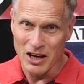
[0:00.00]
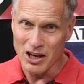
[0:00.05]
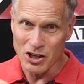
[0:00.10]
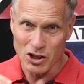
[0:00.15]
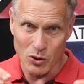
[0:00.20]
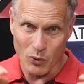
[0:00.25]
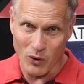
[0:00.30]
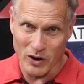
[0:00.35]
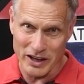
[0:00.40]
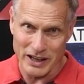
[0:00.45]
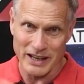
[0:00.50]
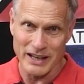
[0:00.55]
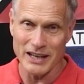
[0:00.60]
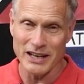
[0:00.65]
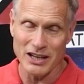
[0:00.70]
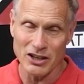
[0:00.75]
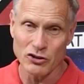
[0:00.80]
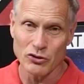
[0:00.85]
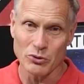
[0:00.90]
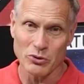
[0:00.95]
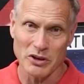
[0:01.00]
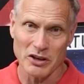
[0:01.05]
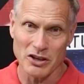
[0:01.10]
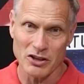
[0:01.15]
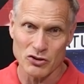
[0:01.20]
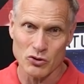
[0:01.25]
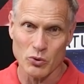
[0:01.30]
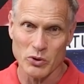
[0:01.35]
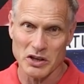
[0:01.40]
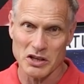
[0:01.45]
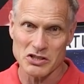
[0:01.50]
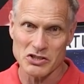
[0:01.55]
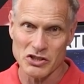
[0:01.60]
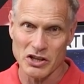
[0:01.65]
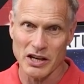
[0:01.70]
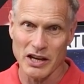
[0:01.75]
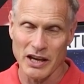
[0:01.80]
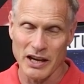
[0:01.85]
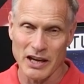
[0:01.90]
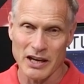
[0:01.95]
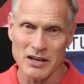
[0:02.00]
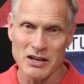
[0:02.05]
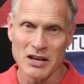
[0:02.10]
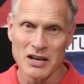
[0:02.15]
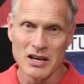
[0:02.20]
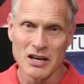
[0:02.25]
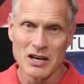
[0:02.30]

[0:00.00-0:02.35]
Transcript: you want to get into it as quick as you can.